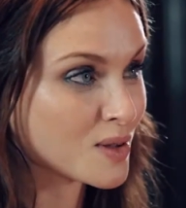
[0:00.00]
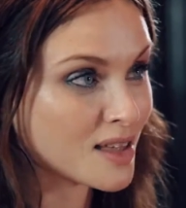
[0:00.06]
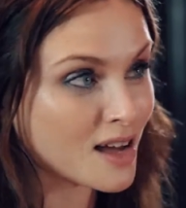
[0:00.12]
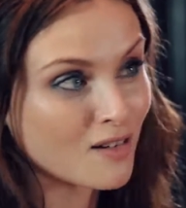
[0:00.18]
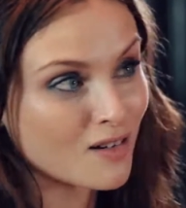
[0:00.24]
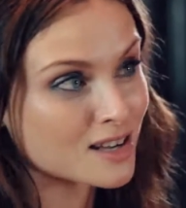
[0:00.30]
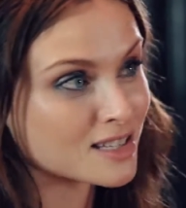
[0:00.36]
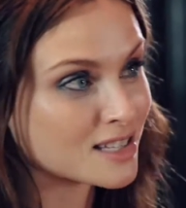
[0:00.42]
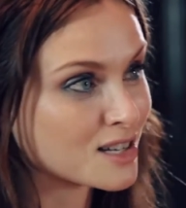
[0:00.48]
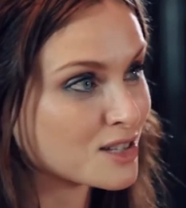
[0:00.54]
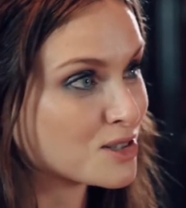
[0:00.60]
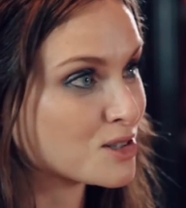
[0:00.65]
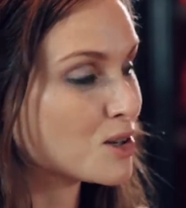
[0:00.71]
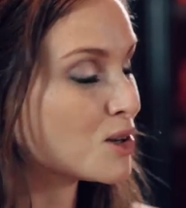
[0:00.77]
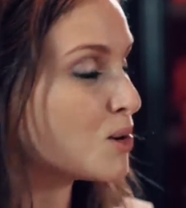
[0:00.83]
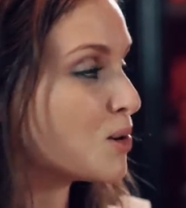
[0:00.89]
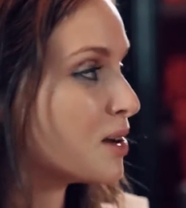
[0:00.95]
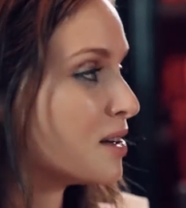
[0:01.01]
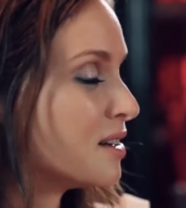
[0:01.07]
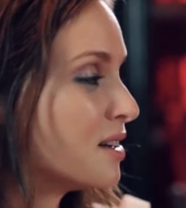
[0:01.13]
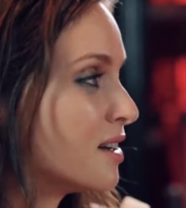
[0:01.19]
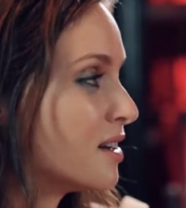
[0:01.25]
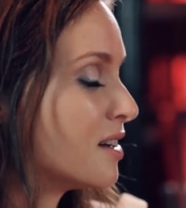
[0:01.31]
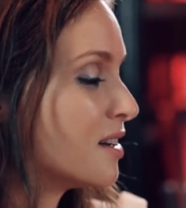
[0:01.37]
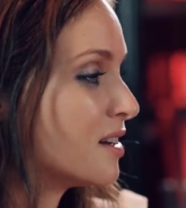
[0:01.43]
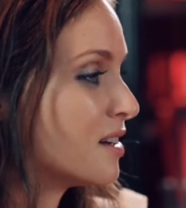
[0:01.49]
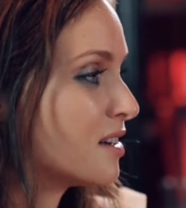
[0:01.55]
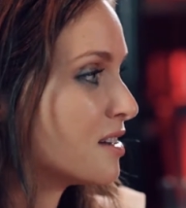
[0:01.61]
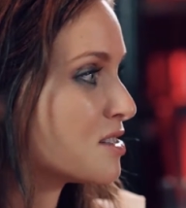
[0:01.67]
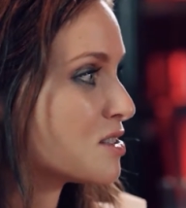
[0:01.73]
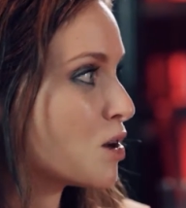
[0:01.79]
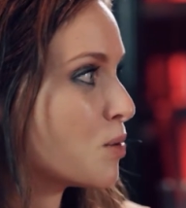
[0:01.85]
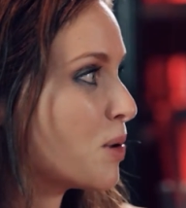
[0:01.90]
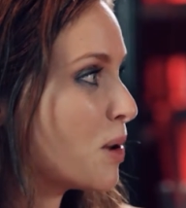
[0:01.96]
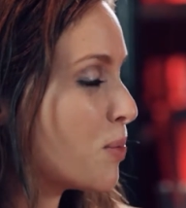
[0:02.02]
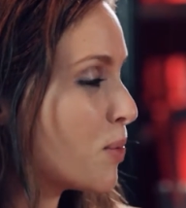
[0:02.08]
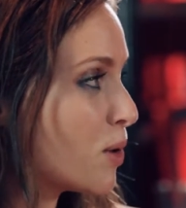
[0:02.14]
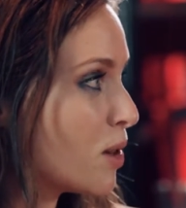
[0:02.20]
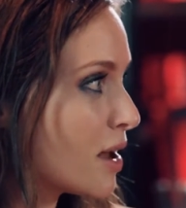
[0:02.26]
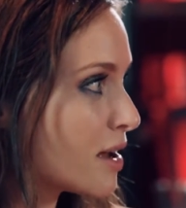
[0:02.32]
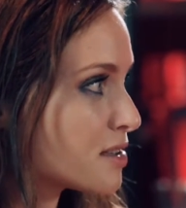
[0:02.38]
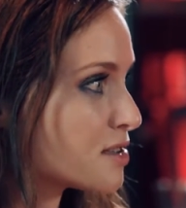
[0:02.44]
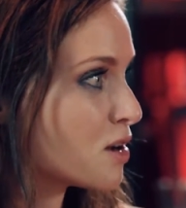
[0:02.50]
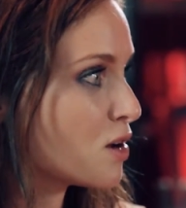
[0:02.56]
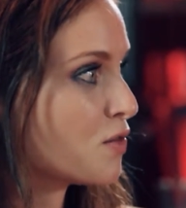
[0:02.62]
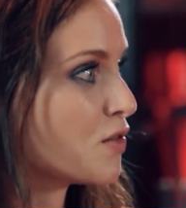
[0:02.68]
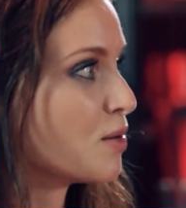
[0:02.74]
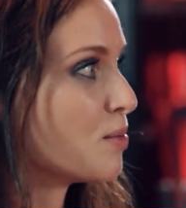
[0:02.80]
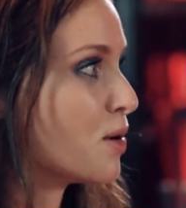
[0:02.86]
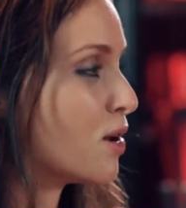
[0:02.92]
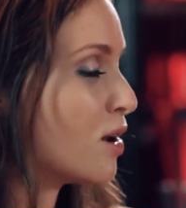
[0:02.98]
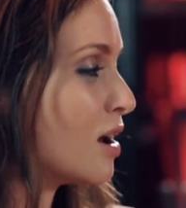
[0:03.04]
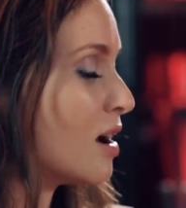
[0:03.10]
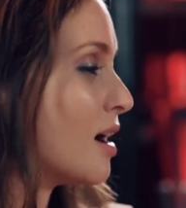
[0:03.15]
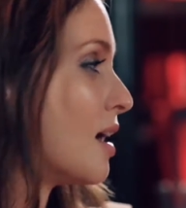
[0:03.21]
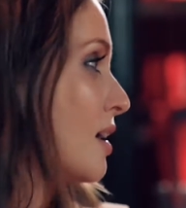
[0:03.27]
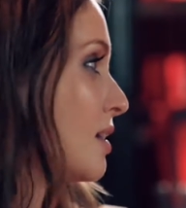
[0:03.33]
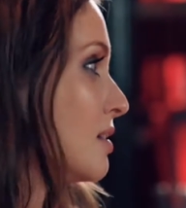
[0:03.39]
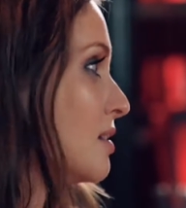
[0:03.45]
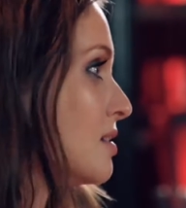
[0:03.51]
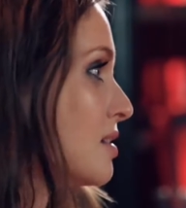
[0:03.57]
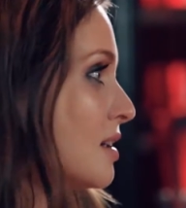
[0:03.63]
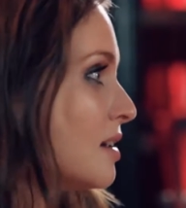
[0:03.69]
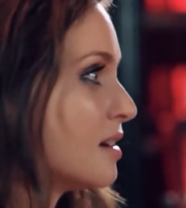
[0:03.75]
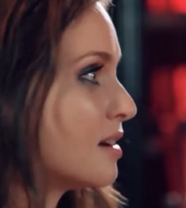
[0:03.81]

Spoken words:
with their ideas too. And so people like Sophie Muller and